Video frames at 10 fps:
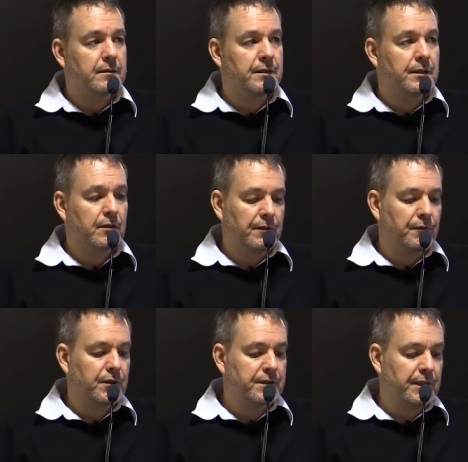
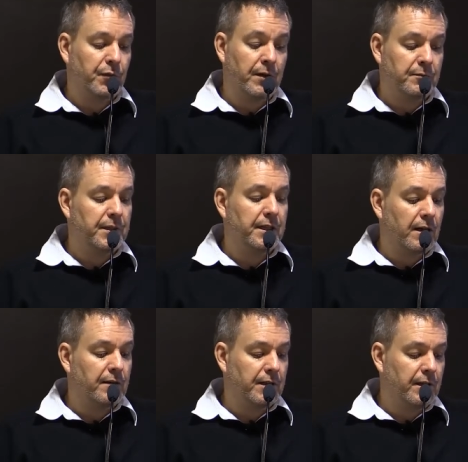unfortunately, probably a
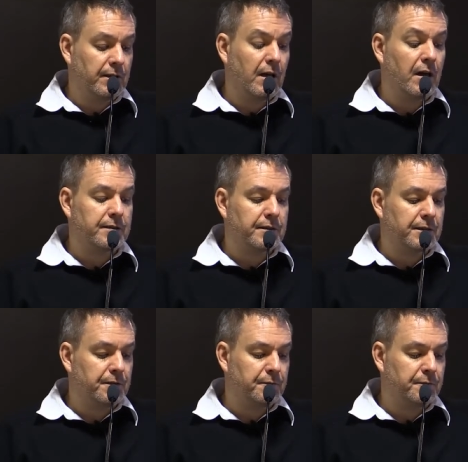lot of it got lost too.